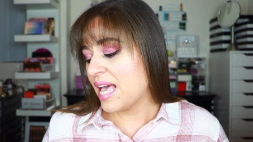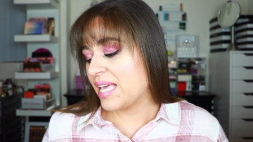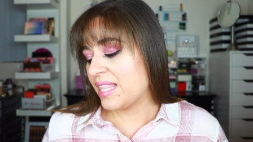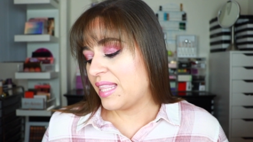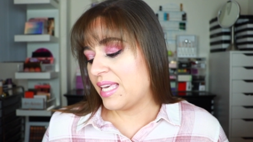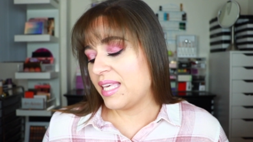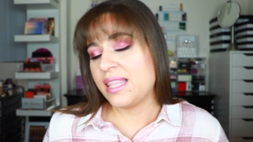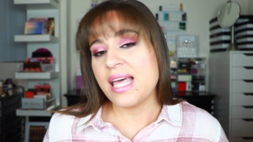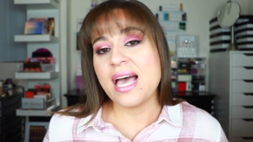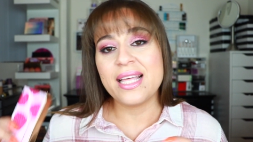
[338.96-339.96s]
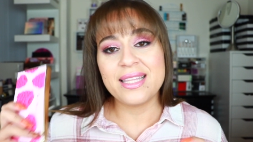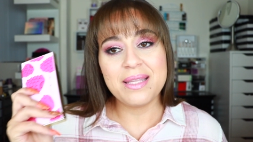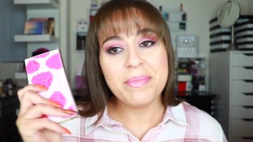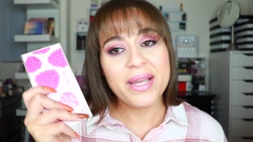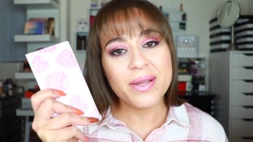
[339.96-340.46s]
I think that
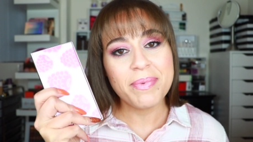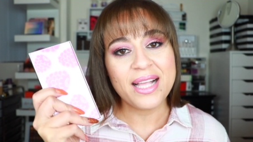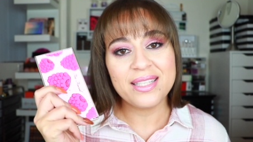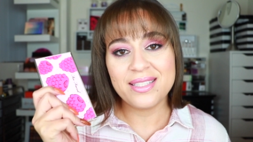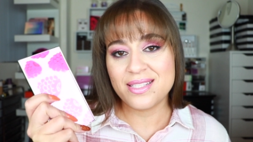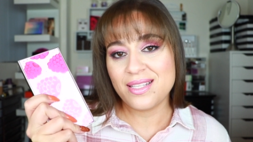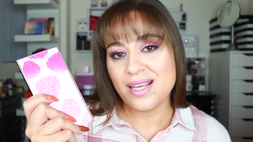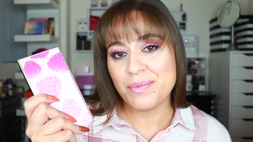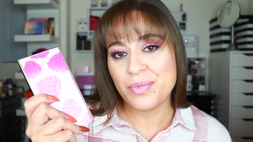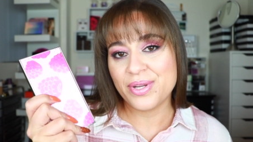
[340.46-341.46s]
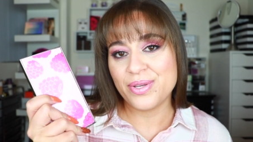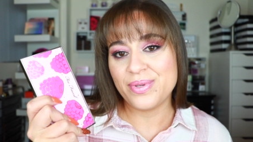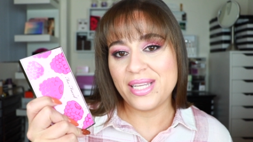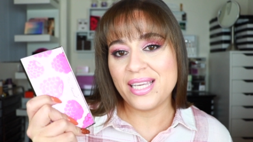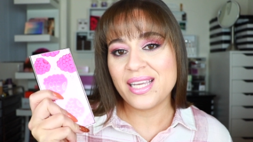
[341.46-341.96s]
the berry palette is a lot more
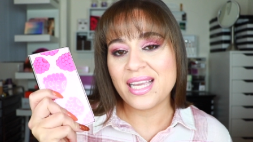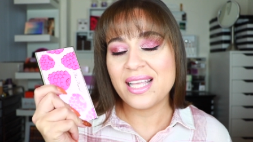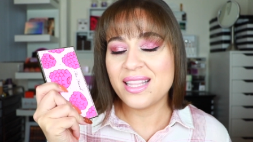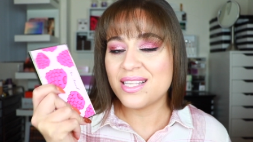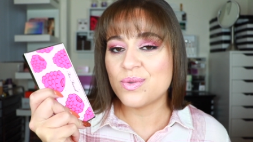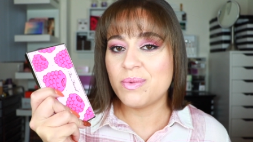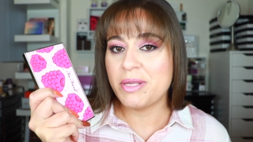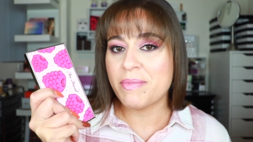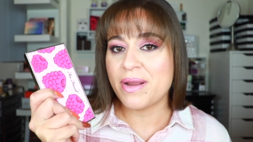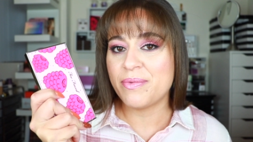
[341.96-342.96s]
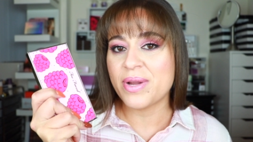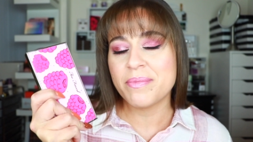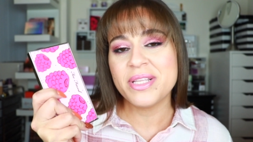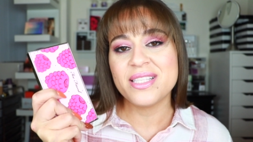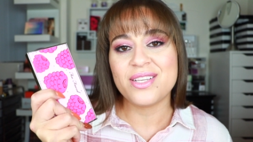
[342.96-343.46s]
unique, and this would be my
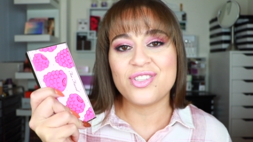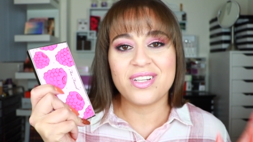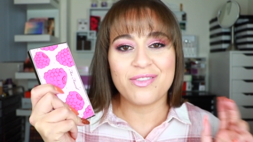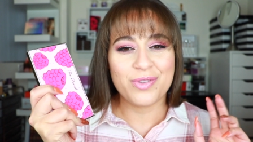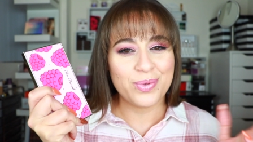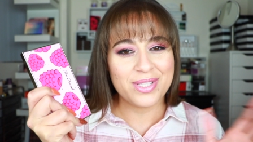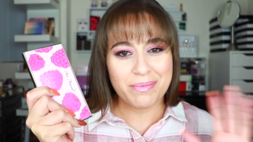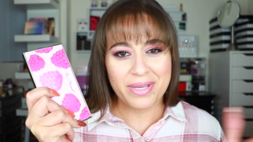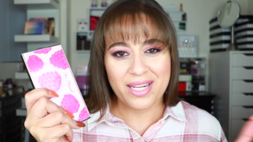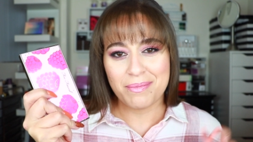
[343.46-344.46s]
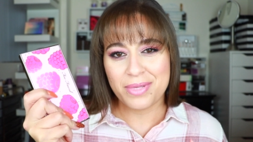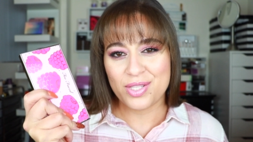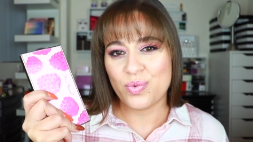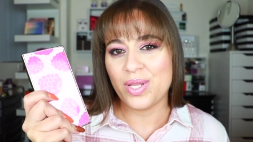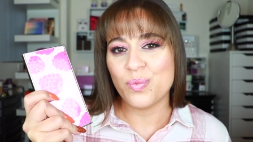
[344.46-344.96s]
recommendation if you were debating
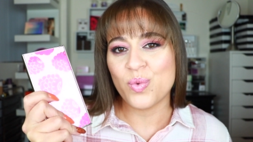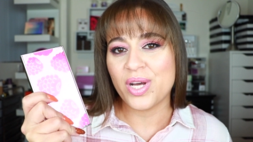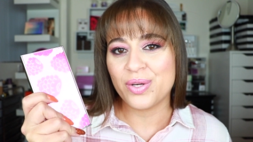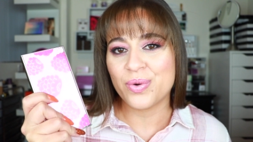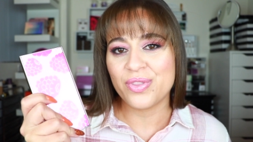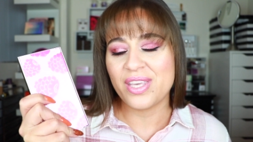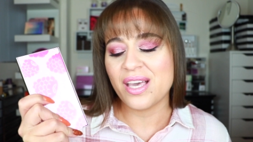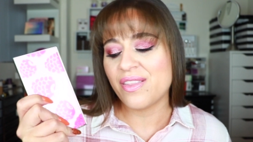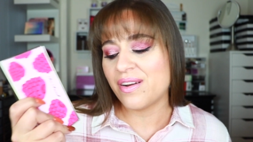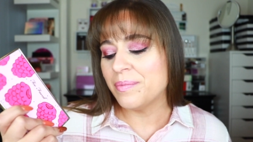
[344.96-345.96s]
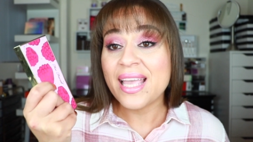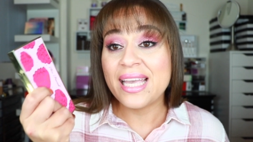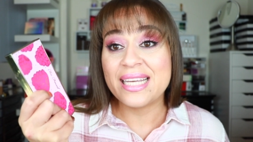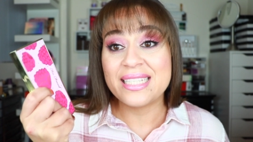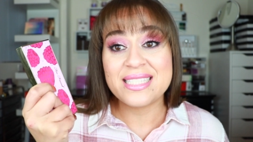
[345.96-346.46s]
between one or the other.
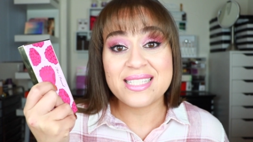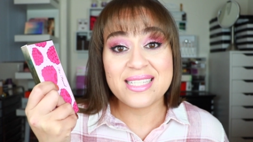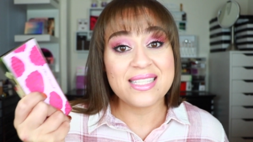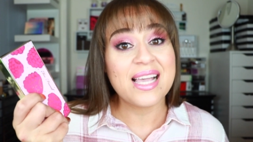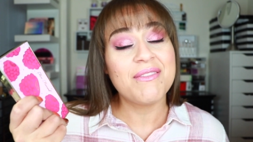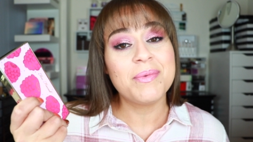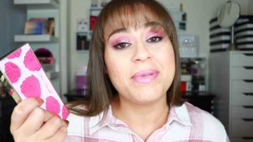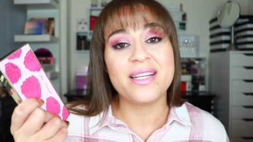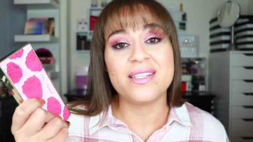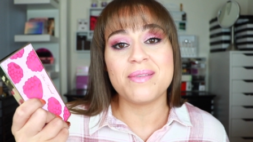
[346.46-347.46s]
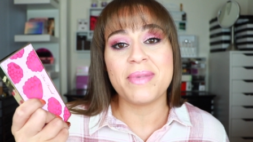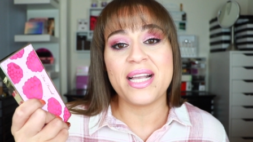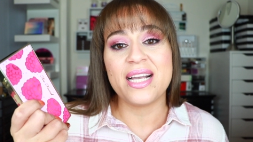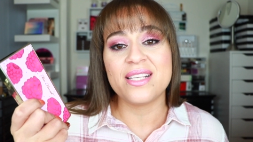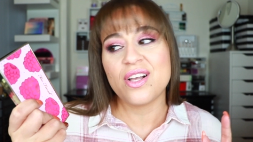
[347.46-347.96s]
And since I have applied it to my
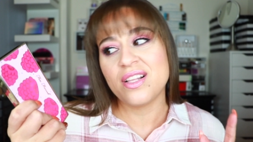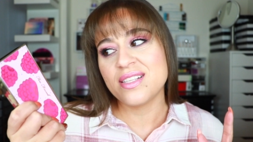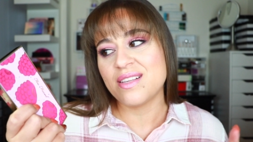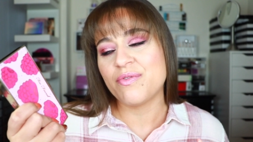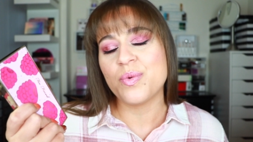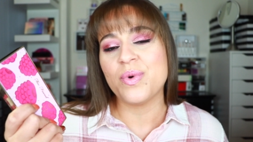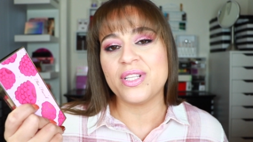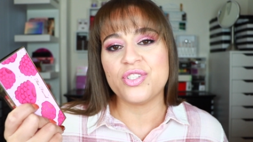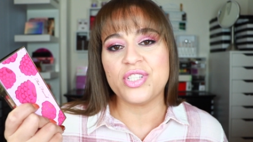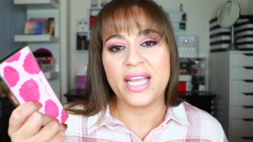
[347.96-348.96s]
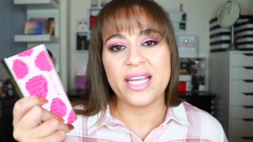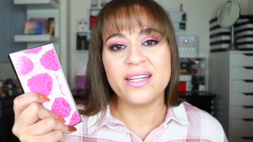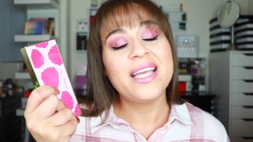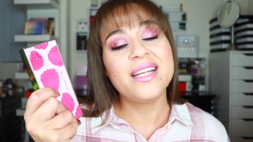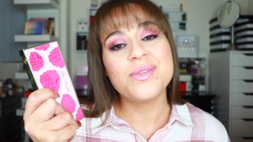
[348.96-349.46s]
eyes, all except for one shade,
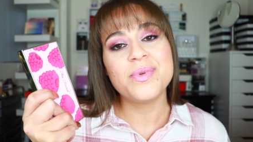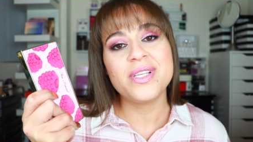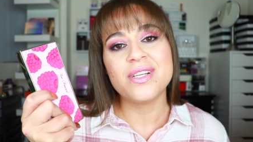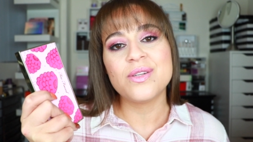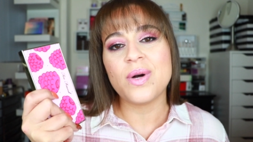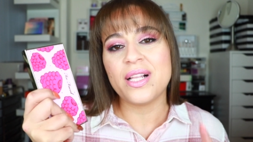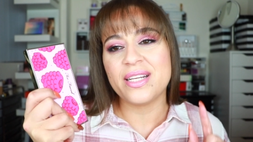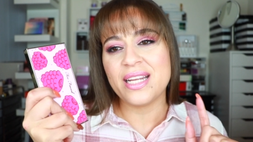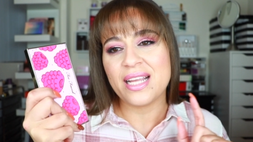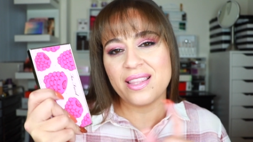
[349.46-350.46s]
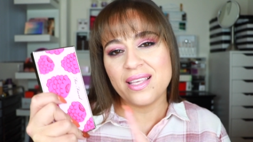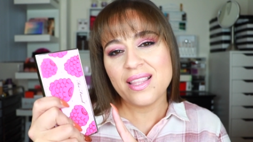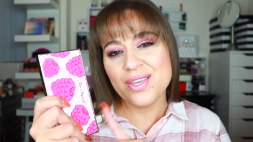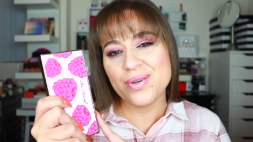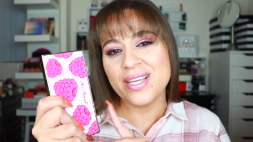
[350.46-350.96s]
it is really good quality, and I think
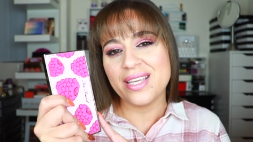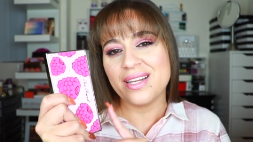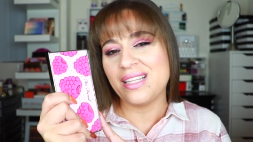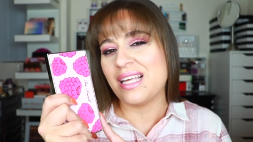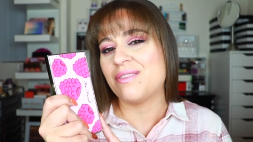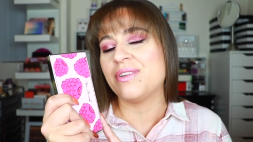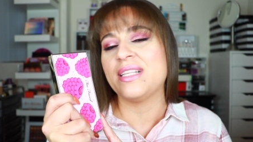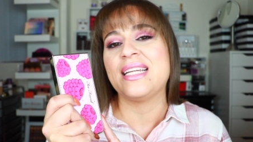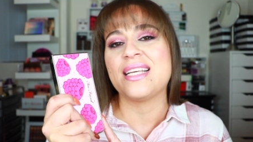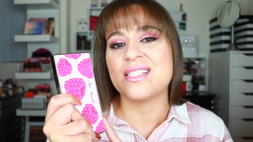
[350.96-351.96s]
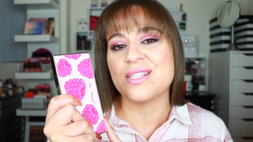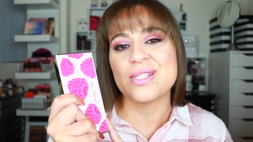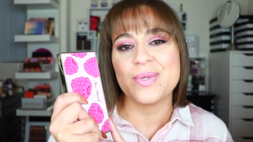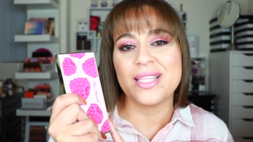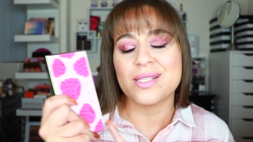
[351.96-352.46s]
that you can get a lot of really nice
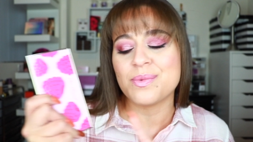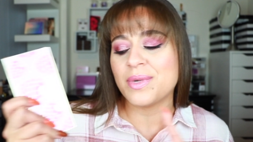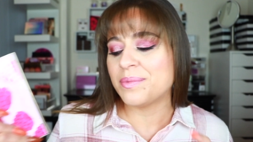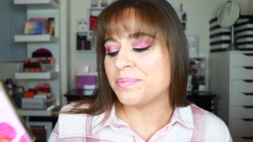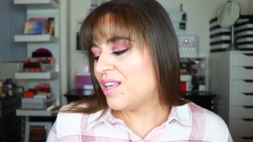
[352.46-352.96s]
looks with this one.